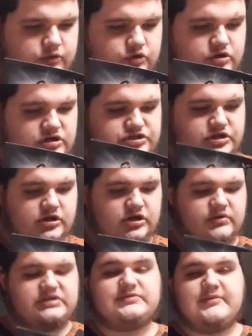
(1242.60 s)
Chris Jericho
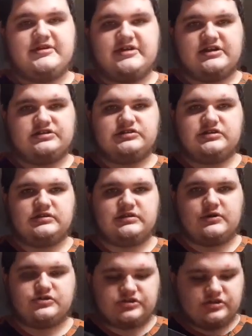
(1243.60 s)
at WrestleMania 19.
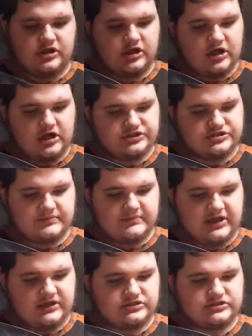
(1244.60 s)
That was an awesome
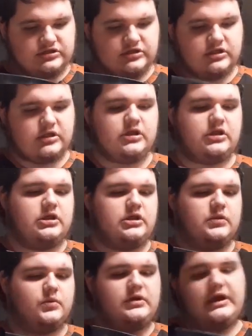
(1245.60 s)
match.
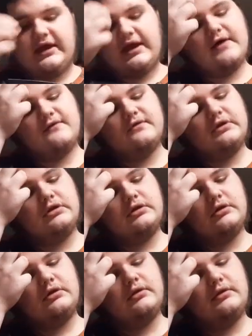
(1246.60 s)
We have
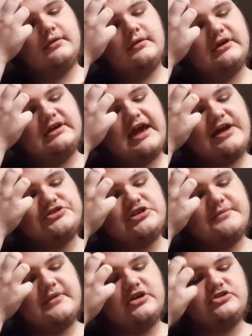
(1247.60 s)
the
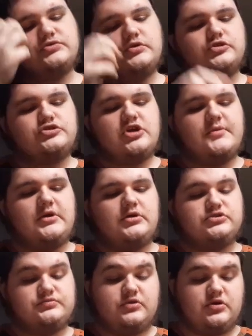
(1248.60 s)
casket match where Shawn
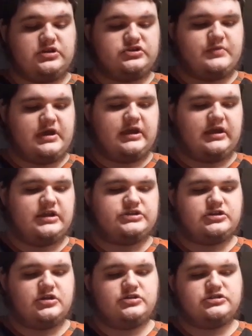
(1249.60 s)
Michaels broke his back
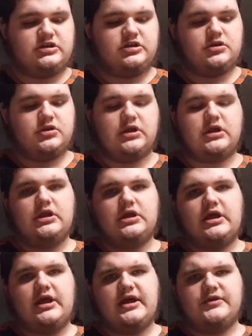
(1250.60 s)
against Undertaker
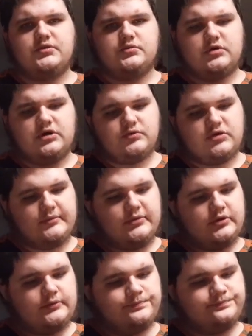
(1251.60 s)
at the Royal
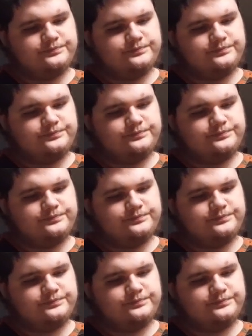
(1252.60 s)
Rumble.